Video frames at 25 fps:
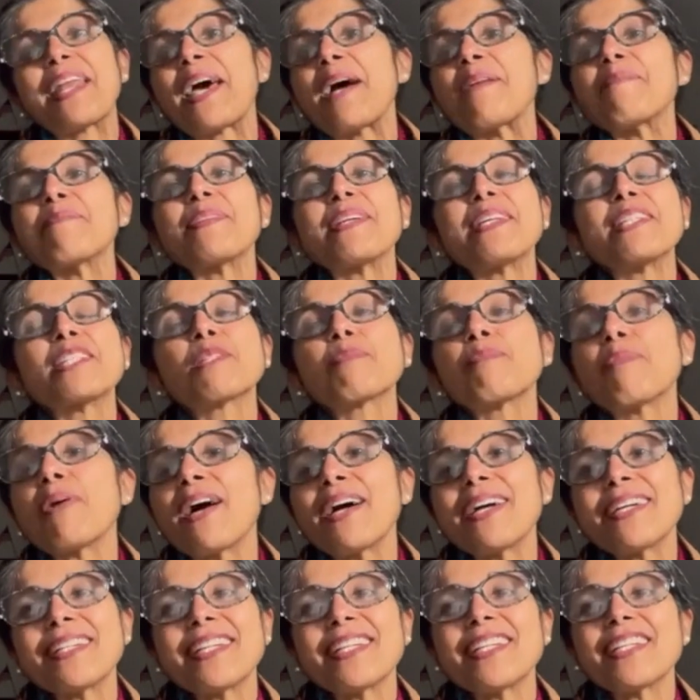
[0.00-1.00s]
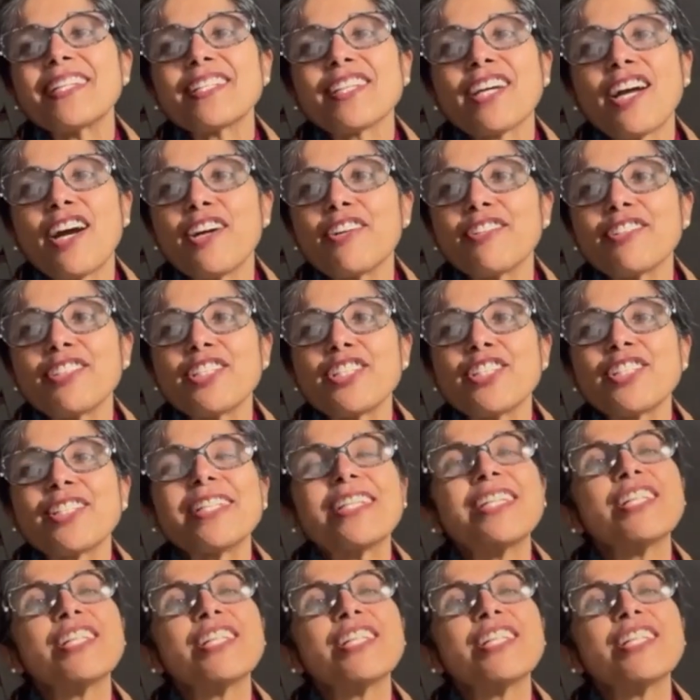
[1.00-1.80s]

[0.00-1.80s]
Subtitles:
I'm inspired and encouraged